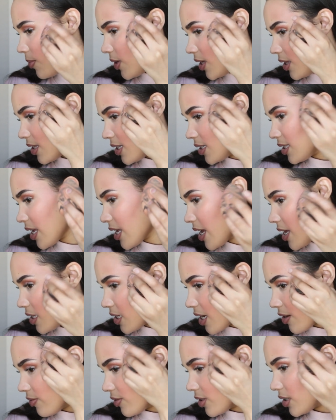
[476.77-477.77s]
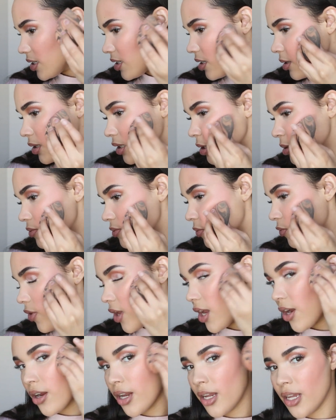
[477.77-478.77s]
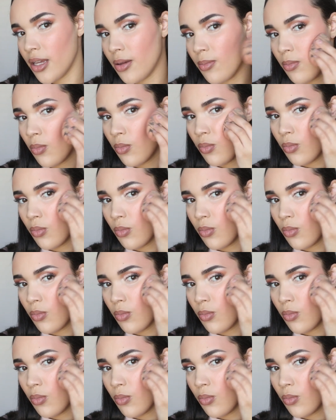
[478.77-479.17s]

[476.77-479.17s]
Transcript: mean this side definitely still looks very